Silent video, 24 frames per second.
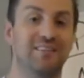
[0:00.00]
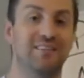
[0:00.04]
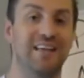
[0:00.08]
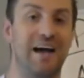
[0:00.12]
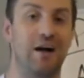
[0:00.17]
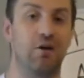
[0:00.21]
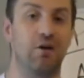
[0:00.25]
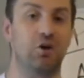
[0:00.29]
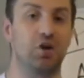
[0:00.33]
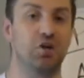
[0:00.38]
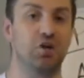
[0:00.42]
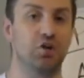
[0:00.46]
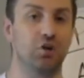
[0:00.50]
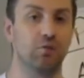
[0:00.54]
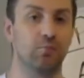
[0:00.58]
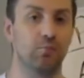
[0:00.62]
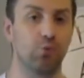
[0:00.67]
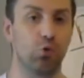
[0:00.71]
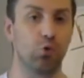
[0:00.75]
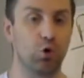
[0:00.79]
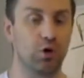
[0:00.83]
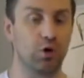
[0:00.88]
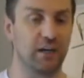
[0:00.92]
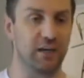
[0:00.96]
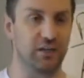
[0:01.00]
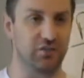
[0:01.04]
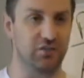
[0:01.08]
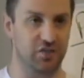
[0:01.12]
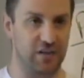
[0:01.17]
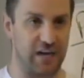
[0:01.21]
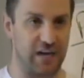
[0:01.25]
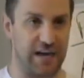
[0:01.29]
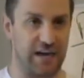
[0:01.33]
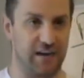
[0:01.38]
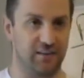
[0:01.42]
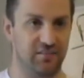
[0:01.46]
down on your mortgage,
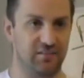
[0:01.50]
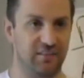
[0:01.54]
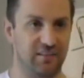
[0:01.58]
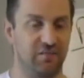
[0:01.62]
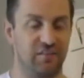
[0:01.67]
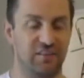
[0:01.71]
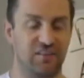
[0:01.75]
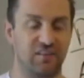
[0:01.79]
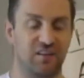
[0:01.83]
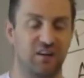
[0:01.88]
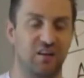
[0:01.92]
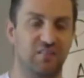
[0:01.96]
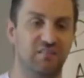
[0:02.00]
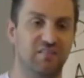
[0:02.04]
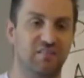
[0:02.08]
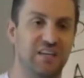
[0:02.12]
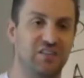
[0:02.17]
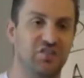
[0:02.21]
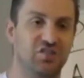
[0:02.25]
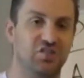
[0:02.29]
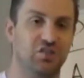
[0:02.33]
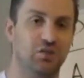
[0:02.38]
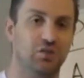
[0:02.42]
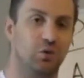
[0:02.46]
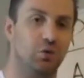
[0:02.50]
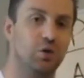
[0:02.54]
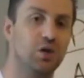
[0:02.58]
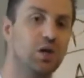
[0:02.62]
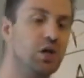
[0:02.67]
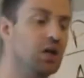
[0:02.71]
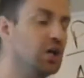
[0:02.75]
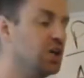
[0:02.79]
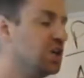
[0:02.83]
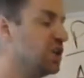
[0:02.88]
guys, if it's a conventional,